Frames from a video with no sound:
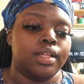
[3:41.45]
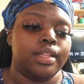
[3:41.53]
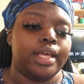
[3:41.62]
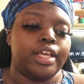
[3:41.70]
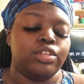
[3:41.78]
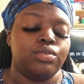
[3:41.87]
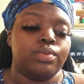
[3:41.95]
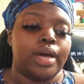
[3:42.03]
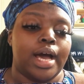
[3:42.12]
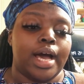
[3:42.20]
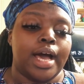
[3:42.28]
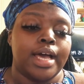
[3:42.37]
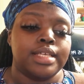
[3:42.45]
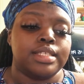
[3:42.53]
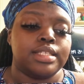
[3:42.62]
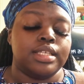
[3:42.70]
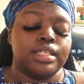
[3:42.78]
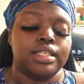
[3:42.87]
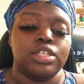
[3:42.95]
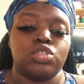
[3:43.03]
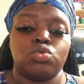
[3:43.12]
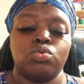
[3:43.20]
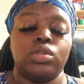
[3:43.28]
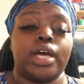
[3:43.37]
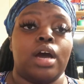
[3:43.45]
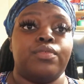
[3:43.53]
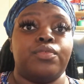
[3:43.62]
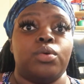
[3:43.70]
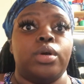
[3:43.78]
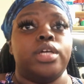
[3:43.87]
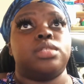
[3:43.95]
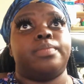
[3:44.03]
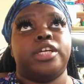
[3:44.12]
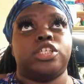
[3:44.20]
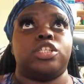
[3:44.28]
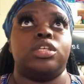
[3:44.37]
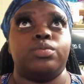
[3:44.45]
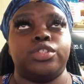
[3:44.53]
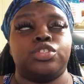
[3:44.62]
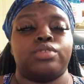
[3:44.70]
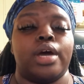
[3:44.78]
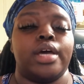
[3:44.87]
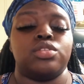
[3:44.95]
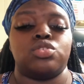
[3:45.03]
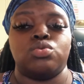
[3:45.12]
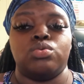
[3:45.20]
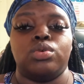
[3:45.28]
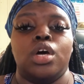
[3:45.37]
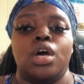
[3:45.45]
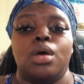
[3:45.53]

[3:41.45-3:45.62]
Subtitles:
that you guys need to look out for, especially when trying to